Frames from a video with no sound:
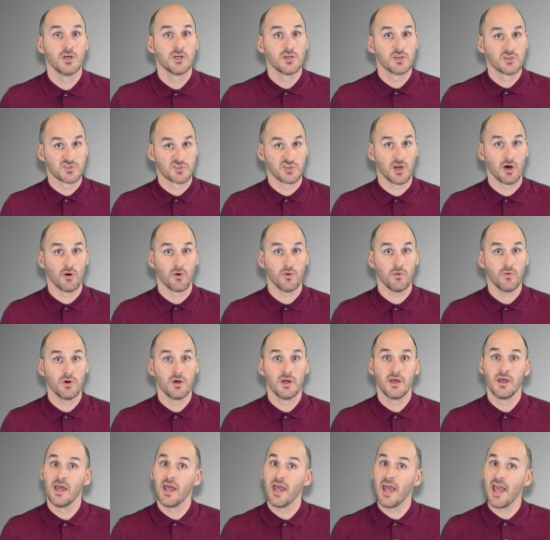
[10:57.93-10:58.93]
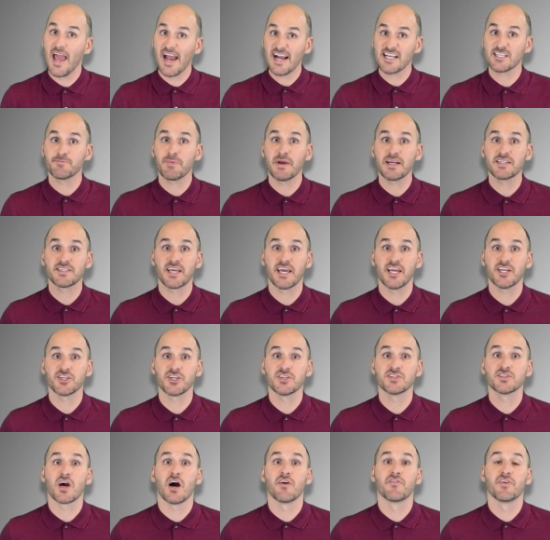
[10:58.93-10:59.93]
So,
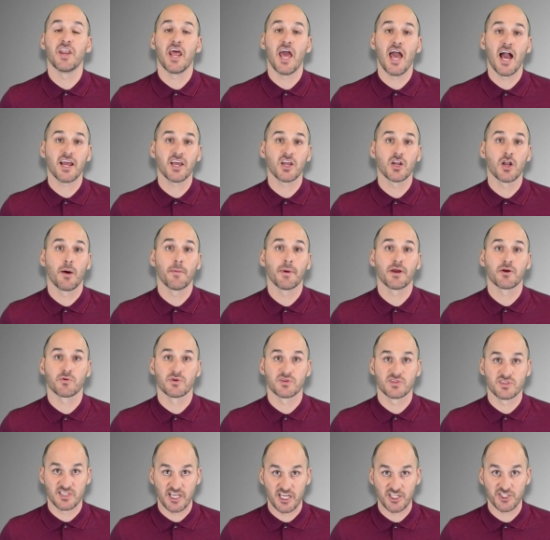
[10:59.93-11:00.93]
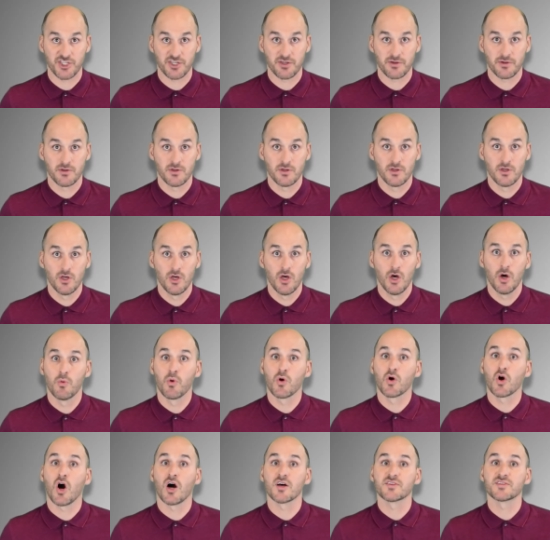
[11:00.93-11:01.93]
expectations of an economic recession will
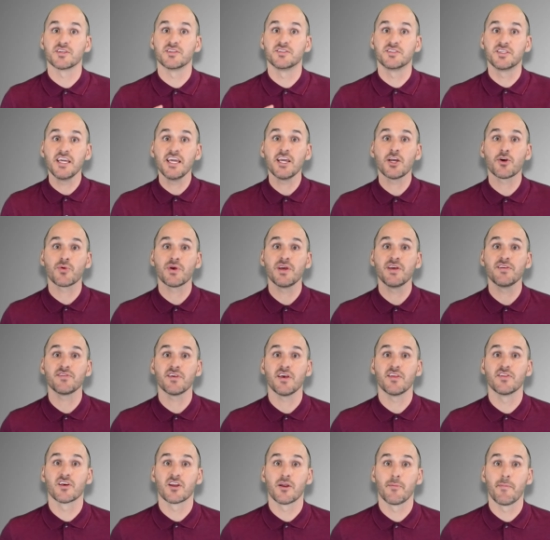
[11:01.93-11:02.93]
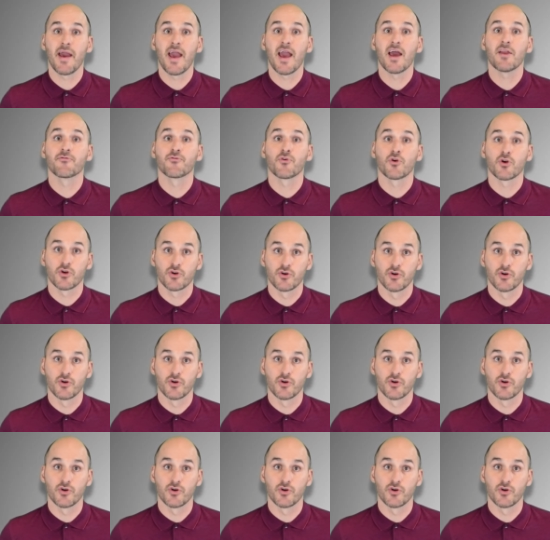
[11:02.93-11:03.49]
cause a decrease in the demand for a